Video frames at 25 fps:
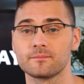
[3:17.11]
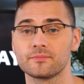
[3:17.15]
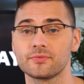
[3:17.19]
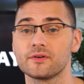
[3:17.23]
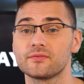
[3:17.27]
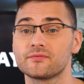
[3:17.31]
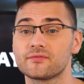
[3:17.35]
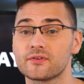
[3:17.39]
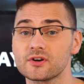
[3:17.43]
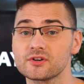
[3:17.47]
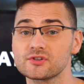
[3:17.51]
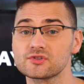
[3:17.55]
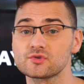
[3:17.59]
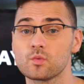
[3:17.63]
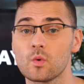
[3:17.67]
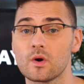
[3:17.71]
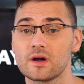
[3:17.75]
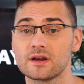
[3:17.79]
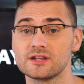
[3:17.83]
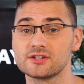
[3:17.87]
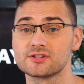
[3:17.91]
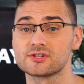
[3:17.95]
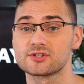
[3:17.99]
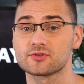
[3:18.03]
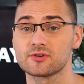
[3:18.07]
The first
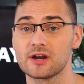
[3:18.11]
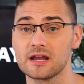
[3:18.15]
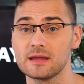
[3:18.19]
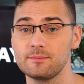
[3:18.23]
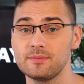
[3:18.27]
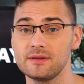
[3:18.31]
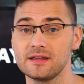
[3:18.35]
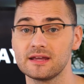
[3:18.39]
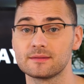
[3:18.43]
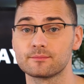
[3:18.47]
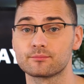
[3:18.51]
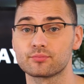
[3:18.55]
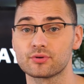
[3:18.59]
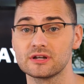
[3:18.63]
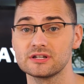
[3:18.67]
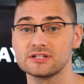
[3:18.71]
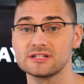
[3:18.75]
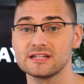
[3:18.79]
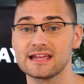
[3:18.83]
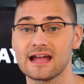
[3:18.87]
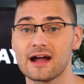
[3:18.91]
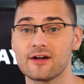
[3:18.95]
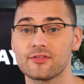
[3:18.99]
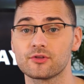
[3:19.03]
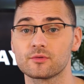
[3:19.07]
one is scraping and
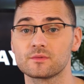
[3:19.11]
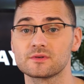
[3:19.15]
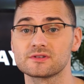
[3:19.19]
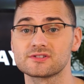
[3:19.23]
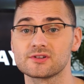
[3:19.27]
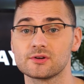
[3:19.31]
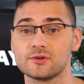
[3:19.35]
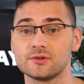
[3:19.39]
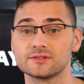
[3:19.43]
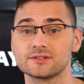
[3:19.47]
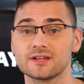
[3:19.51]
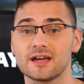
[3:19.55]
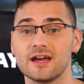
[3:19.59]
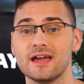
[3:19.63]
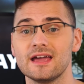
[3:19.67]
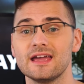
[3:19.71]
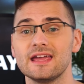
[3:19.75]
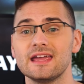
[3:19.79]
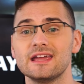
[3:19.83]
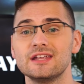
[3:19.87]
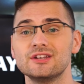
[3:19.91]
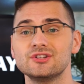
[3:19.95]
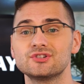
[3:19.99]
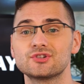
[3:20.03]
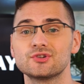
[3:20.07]
printing out the result
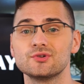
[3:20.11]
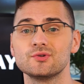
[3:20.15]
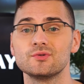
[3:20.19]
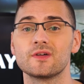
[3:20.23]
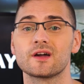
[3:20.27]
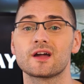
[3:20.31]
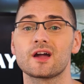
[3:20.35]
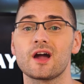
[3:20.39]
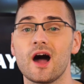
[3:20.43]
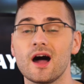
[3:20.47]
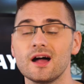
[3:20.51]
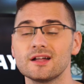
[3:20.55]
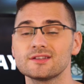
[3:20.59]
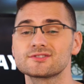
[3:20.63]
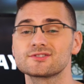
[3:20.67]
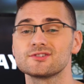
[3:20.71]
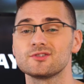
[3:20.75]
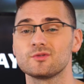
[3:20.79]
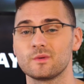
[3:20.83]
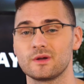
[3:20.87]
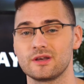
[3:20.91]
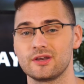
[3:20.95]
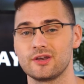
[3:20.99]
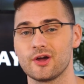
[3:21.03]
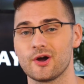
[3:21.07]
into the
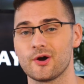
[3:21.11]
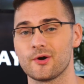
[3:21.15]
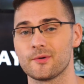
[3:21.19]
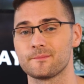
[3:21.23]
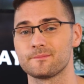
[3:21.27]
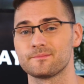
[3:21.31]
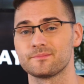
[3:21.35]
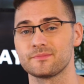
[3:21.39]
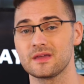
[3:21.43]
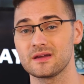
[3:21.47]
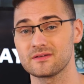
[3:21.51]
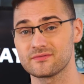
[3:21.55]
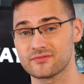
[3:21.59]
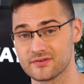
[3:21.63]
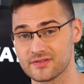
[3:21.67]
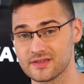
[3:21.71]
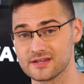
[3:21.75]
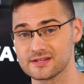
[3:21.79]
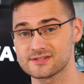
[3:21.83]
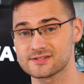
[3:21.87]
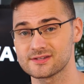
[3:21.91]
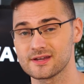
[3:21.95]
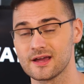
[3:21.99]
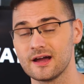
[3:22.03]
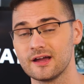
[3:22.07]
console window. For
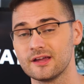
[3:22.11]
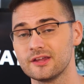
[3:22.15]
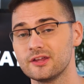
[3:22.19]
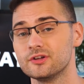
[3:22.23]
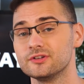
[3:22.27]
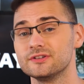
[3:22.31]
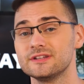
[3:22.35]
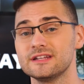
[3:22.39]
this, you'll